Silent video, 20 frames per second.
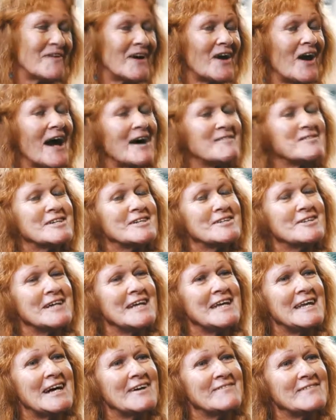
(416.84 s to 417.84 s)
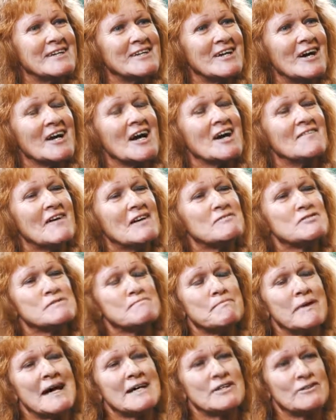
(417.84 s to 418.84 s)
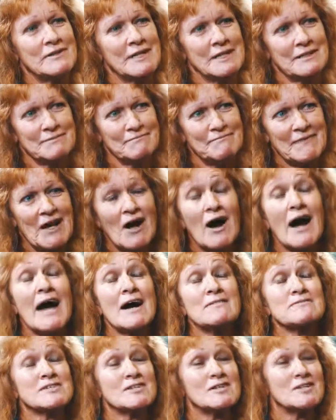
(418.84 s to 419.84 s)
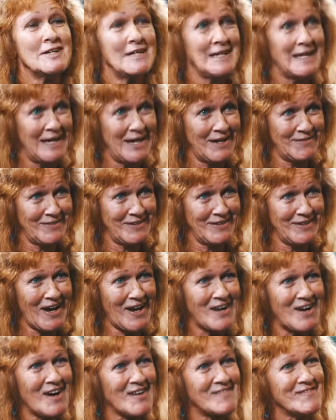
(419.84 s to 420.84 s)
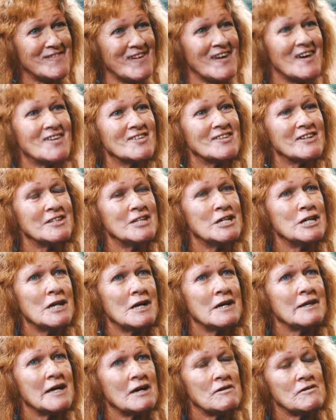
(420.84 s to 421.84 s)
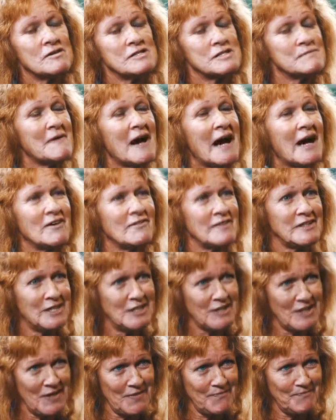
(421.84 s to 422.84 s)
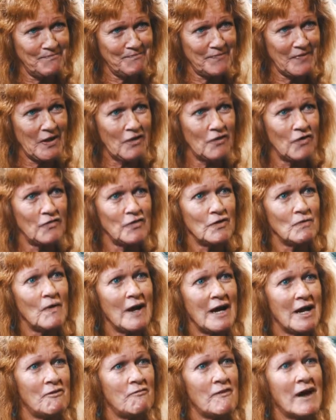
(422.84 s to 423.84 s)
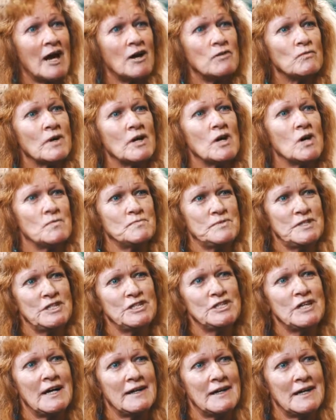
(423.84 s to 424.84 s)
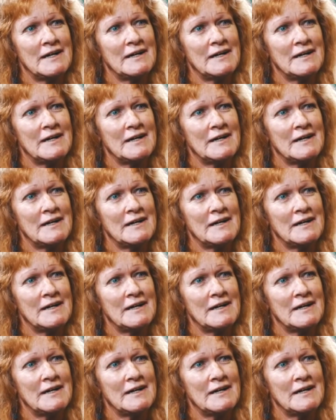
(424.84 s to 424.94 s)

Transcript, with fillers: but I absolutely loved it. I come up spluttering, but I absolutely loved it and I felt that I was part of a team. On the way around, we helped each other,